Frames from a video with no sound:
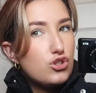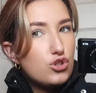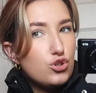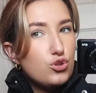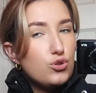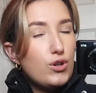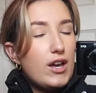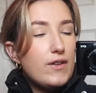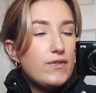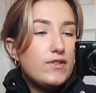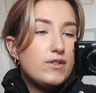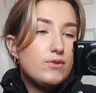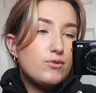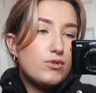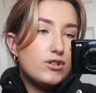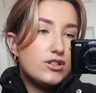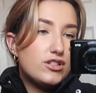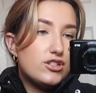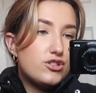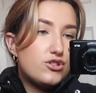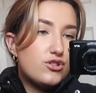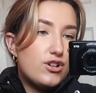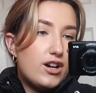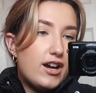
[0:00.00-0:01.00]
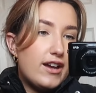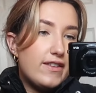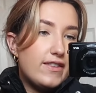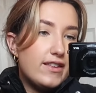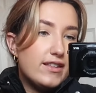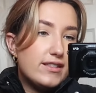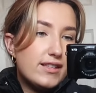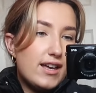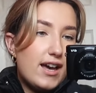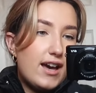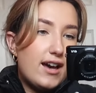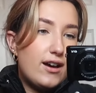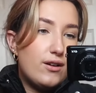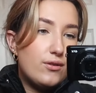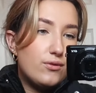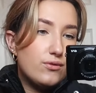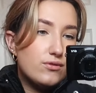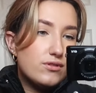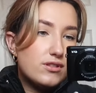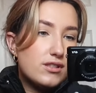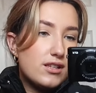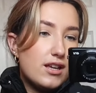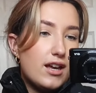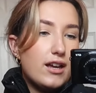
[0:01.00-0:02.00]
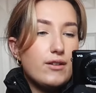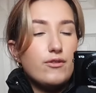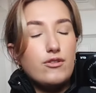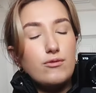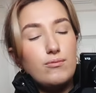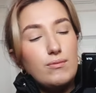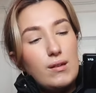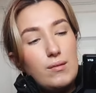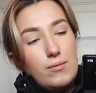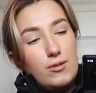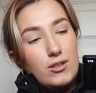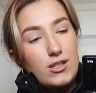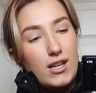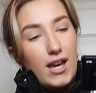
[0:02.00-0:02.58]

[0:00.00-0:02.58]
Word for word: So if you want to try this out, I would maybe